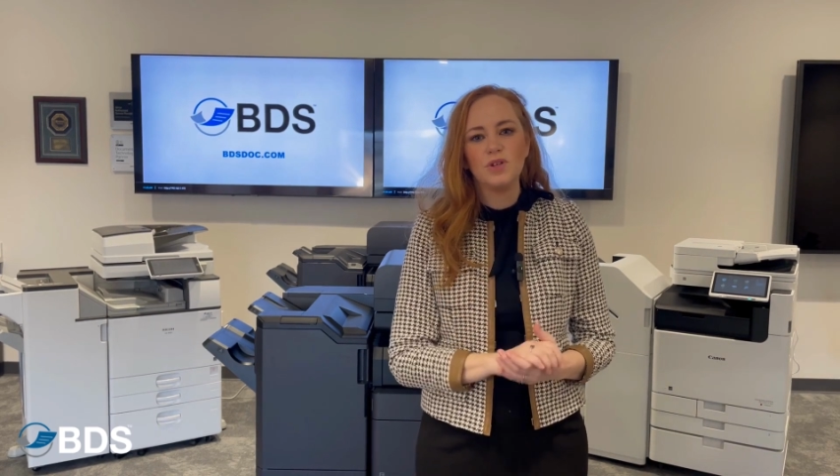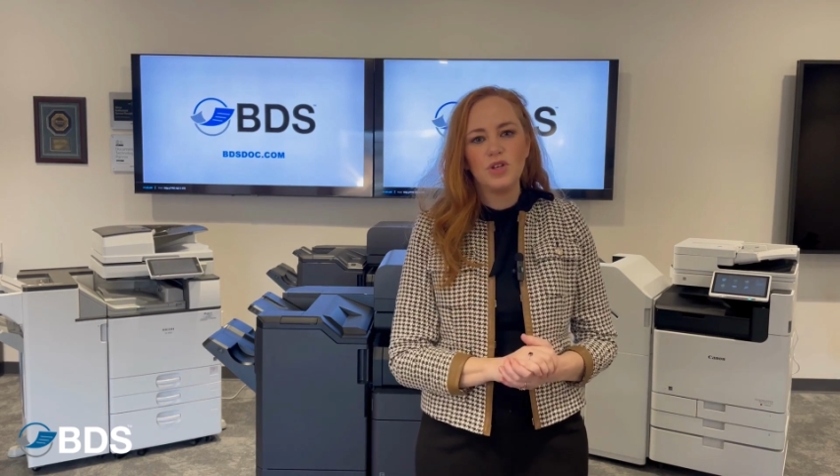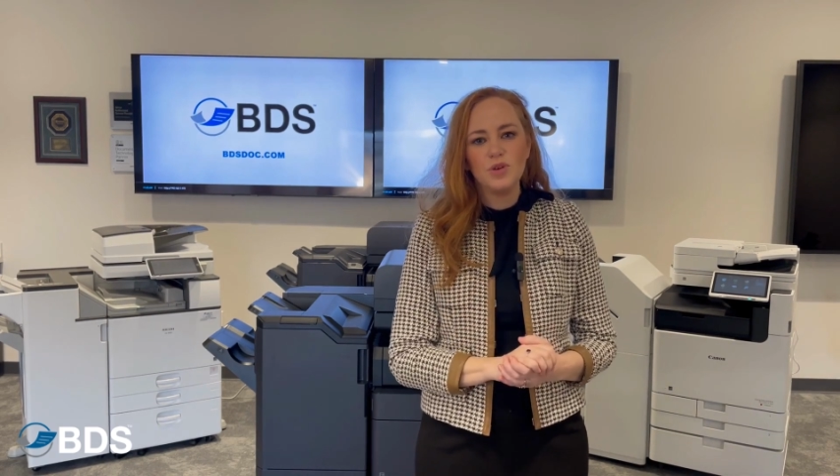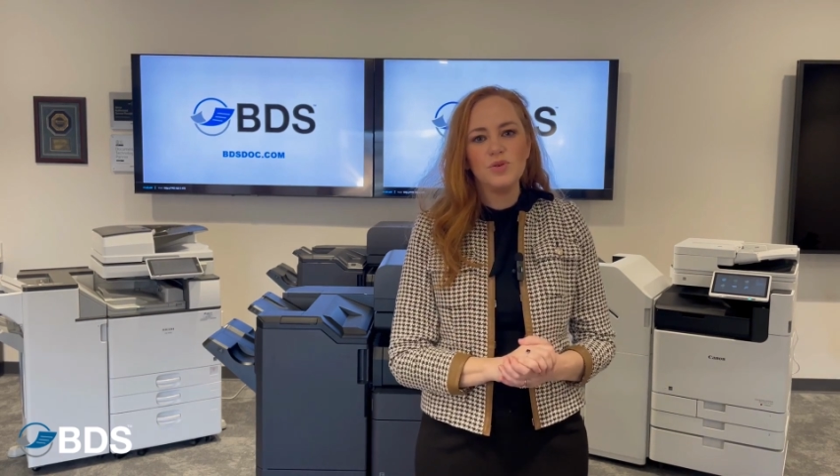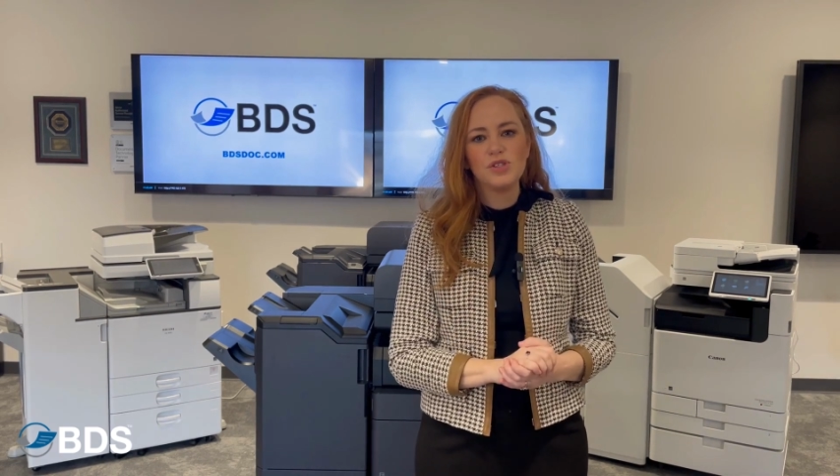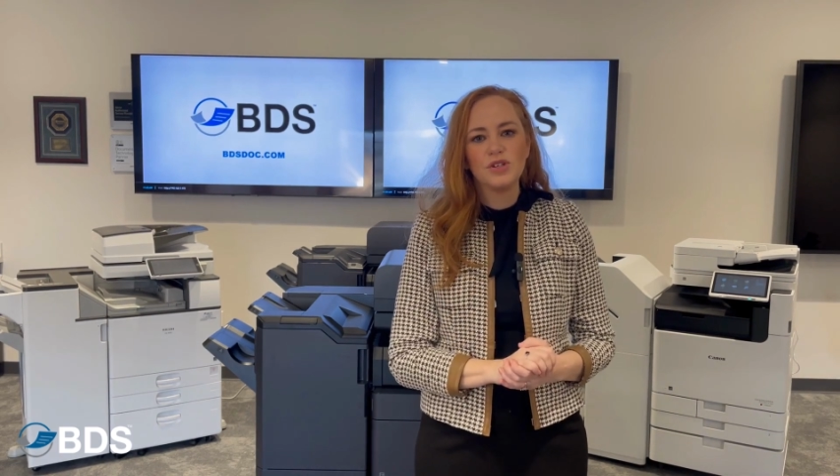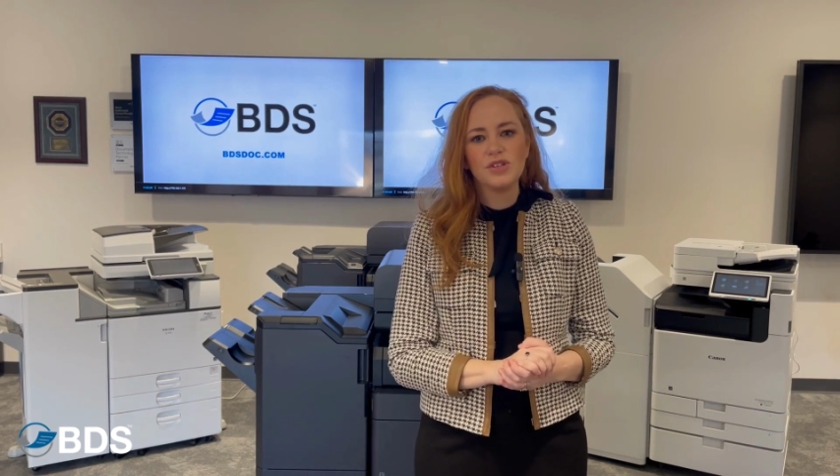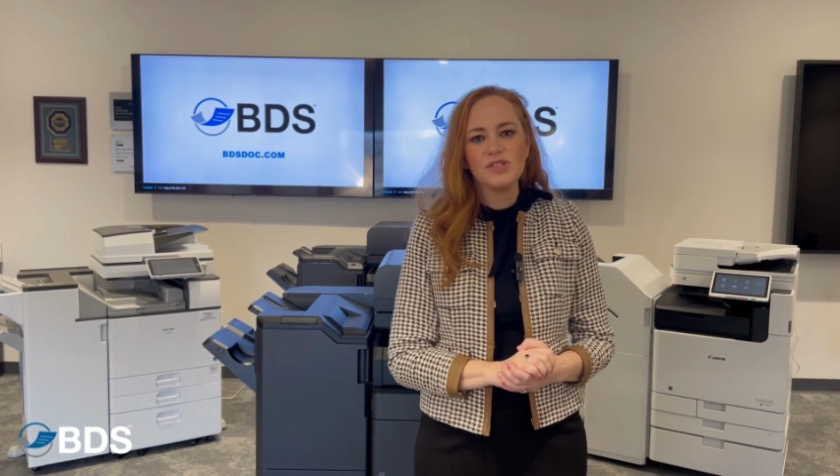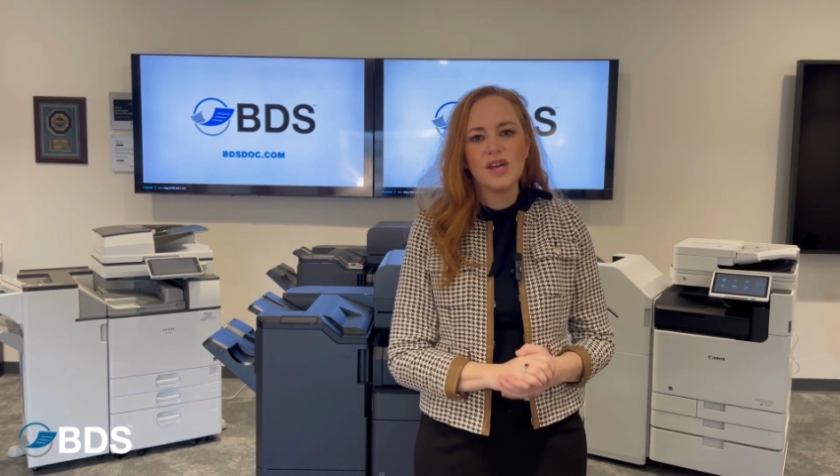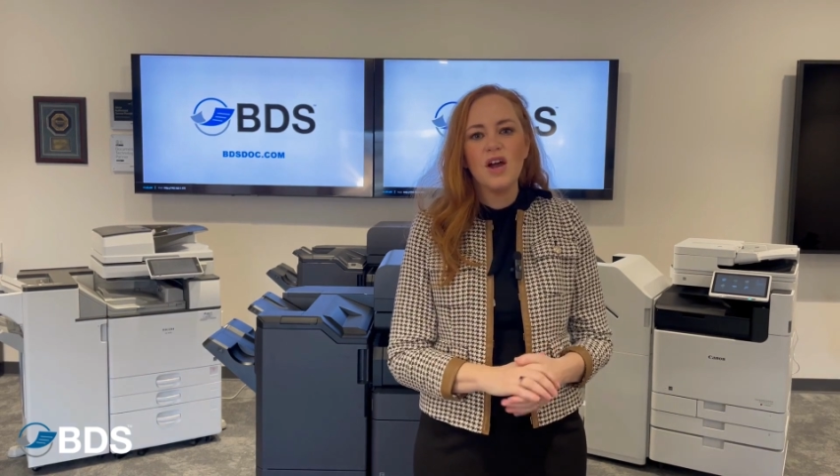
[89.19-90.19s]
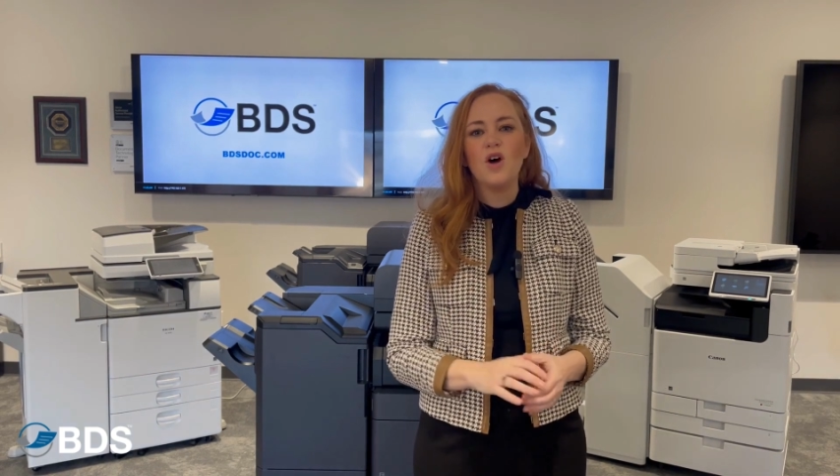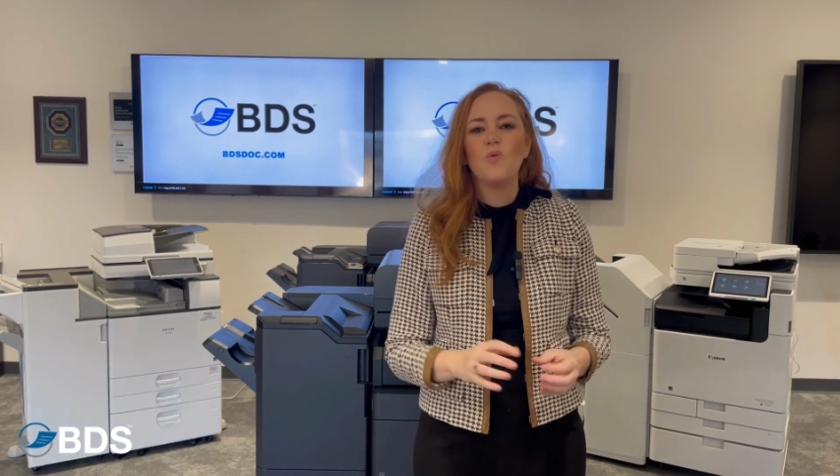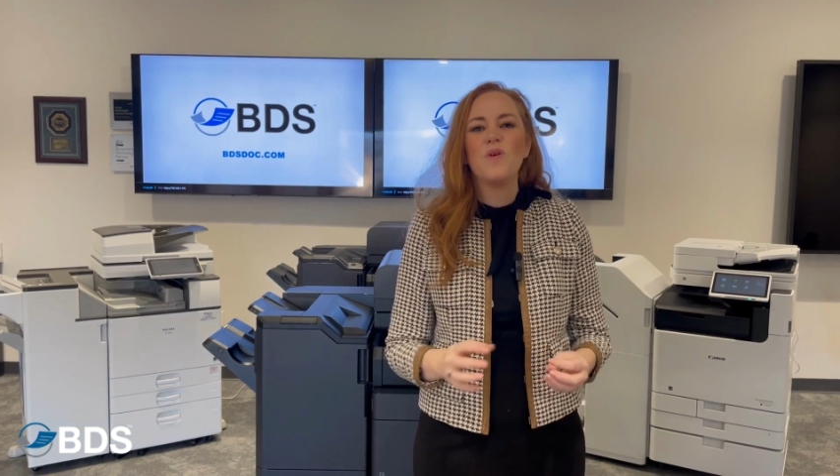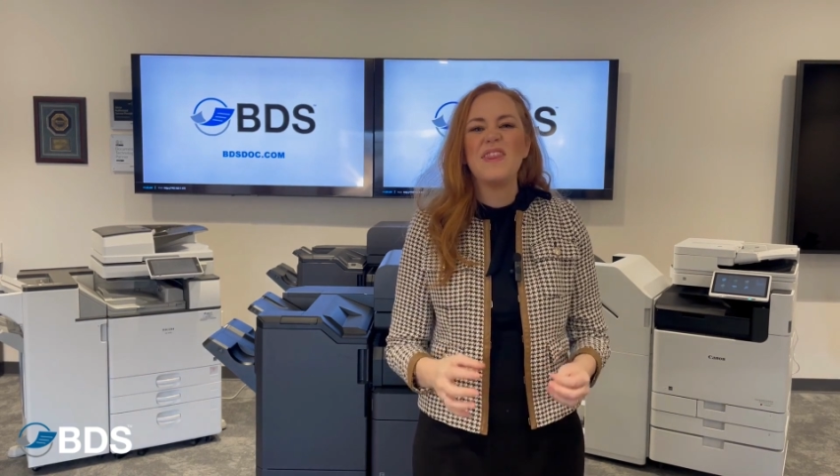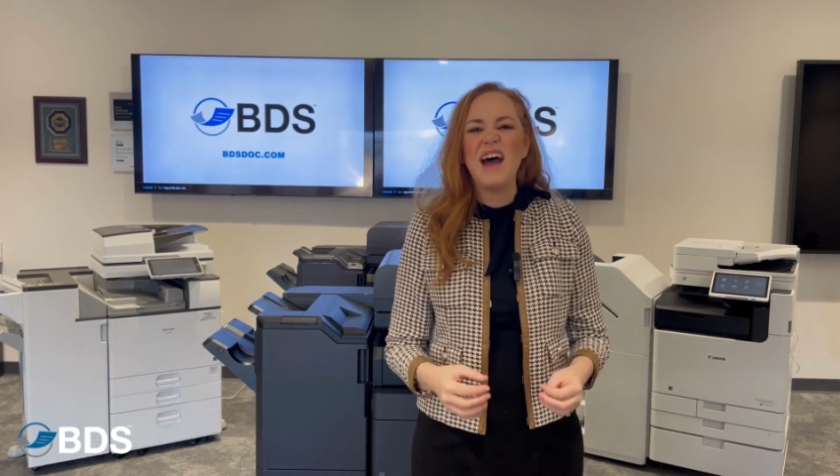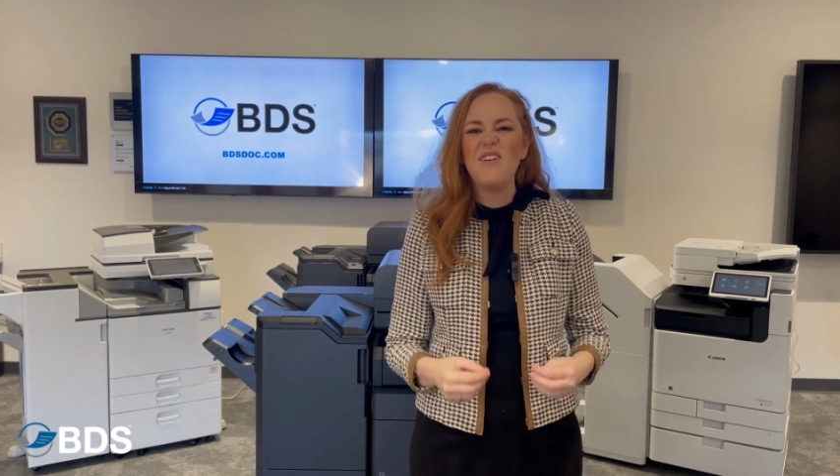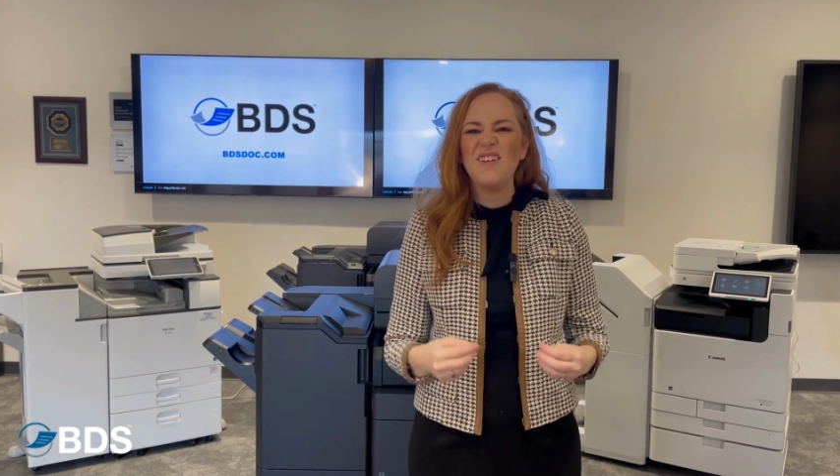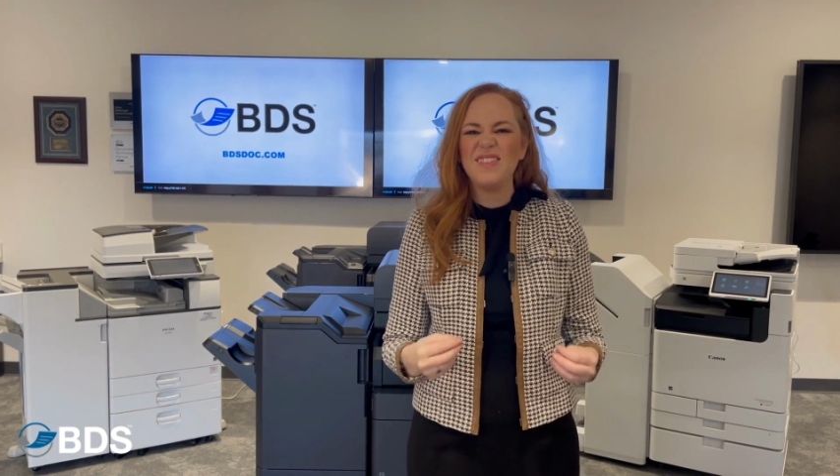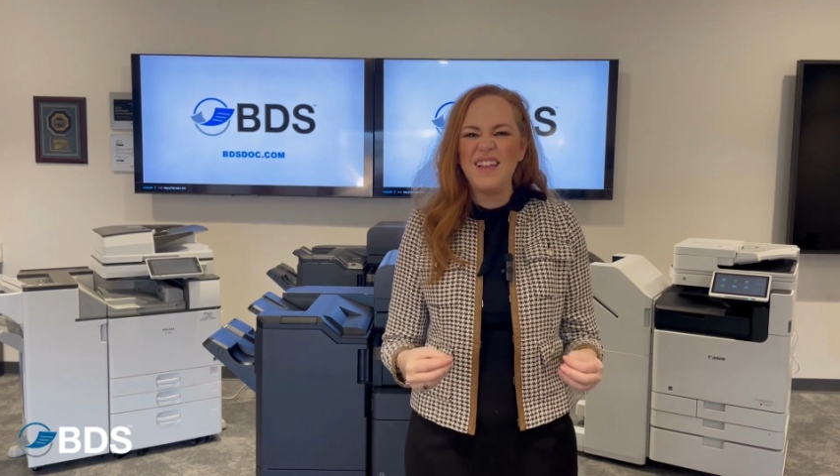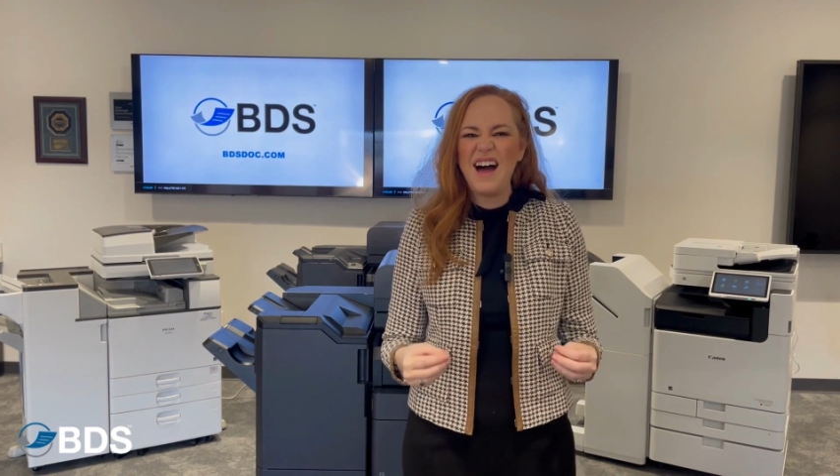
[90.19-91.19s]
users without a
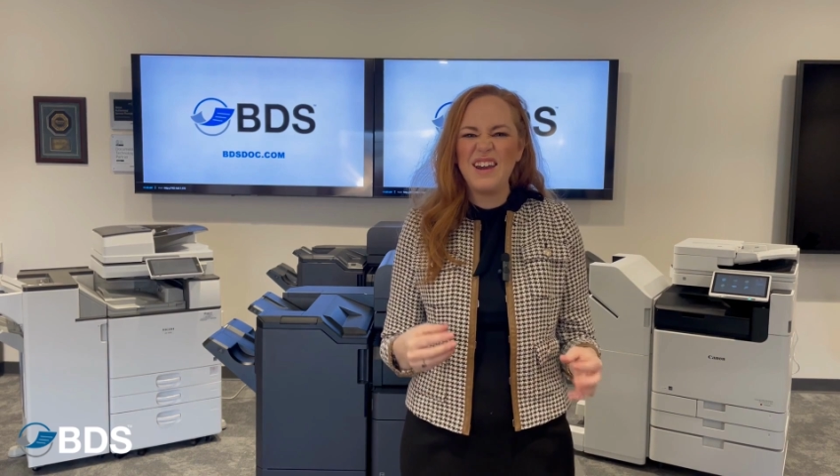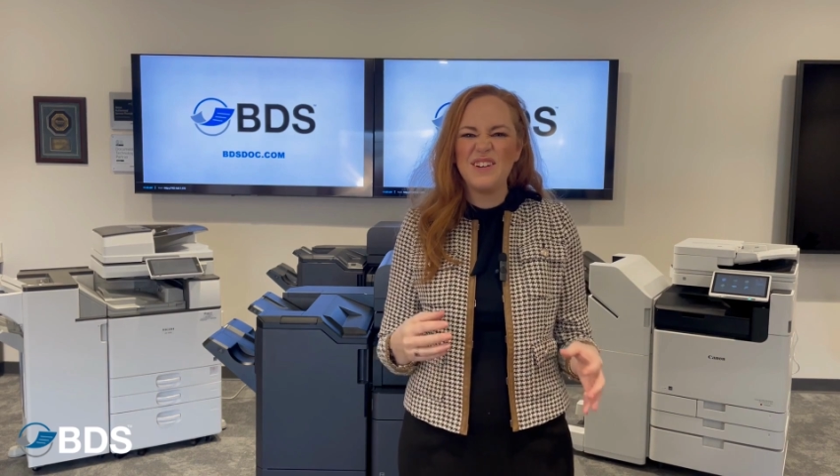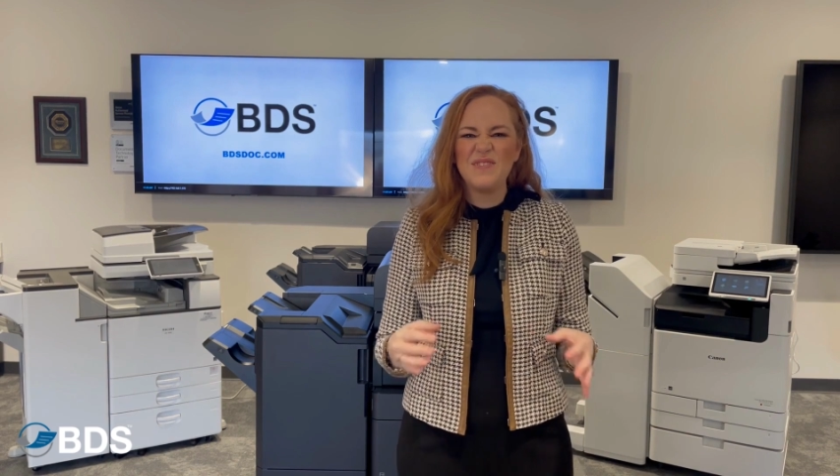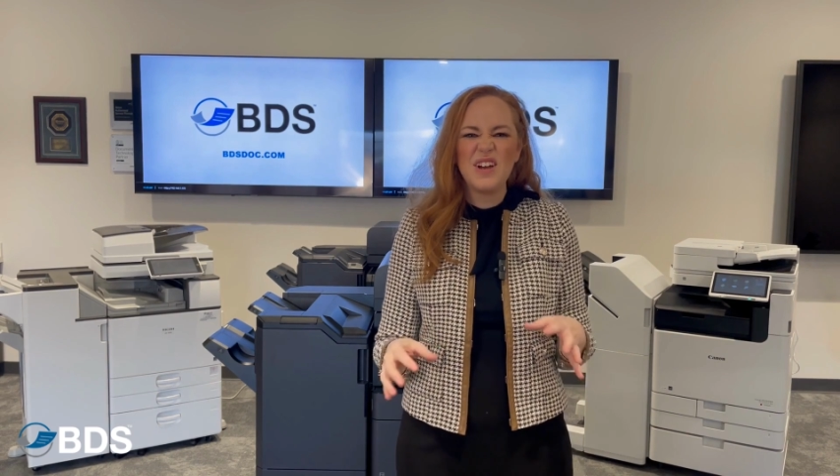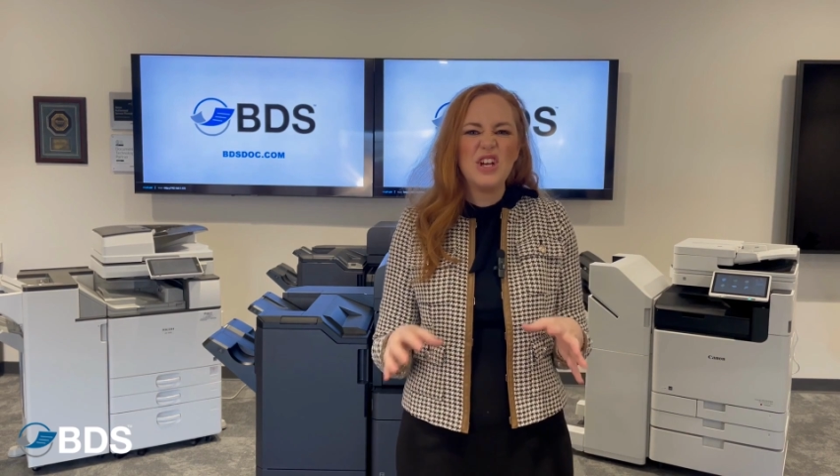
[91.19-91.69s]
lot of